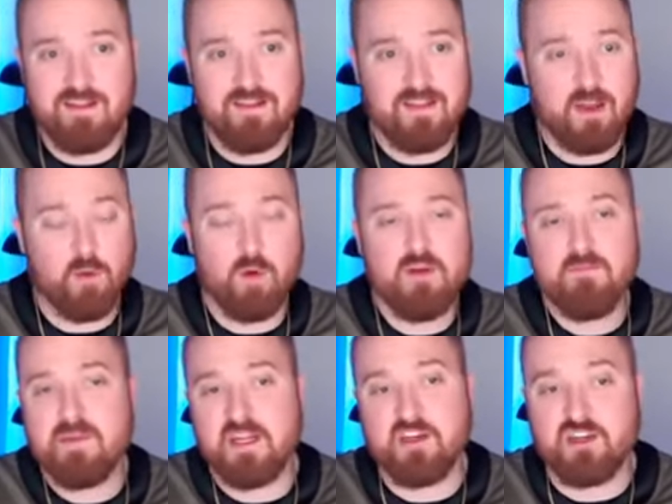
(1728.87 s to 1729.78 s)
there wouldn't
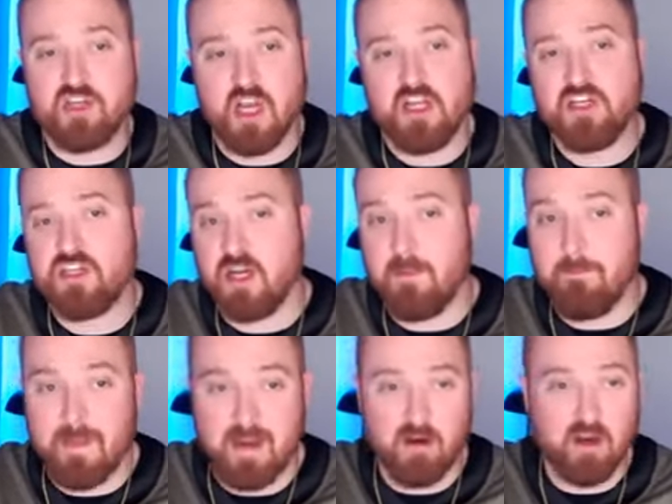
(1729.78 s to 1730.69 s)
be a judge in
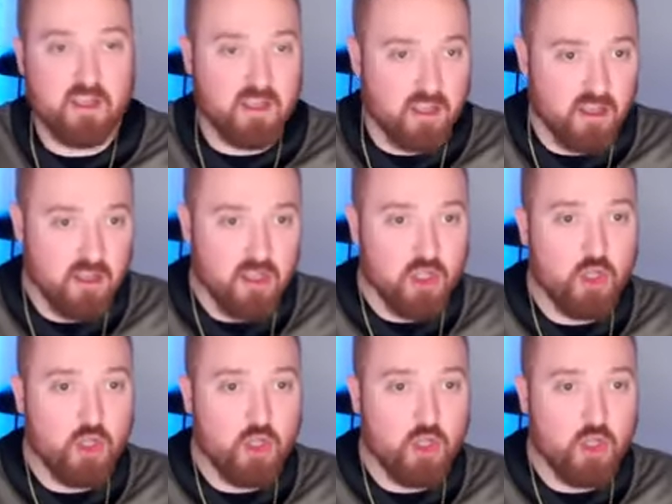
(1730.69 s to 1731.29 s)
America